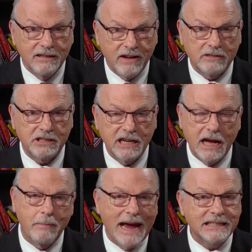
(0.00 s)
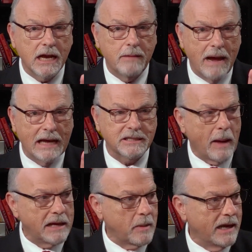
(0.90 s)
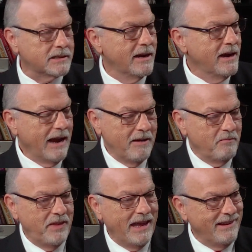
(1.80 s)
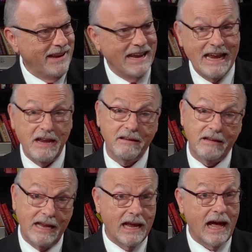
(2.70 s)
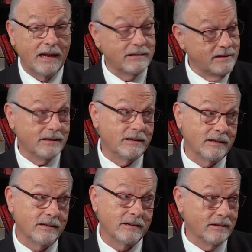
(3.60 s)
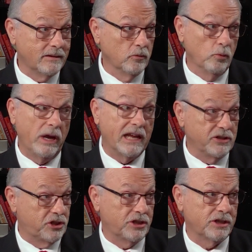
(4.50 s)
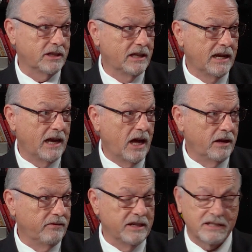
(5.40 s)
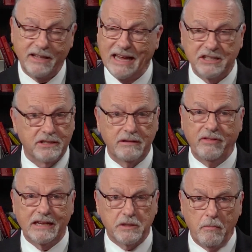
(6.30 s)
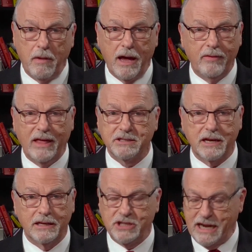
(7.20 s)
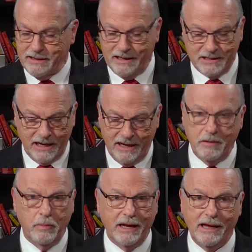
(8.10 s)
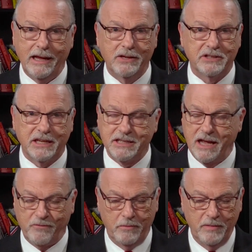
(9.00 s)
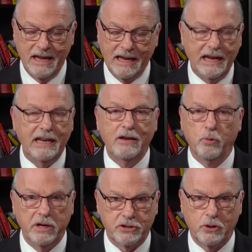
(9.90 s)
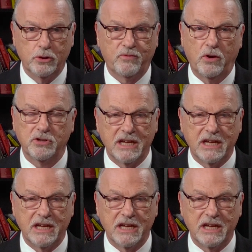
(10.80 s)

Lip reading: Fauci, you got to mask up, mask. And he got rich out of this. And that's mine. That's not Jack. That's not anybody else. That's not from any research, folks.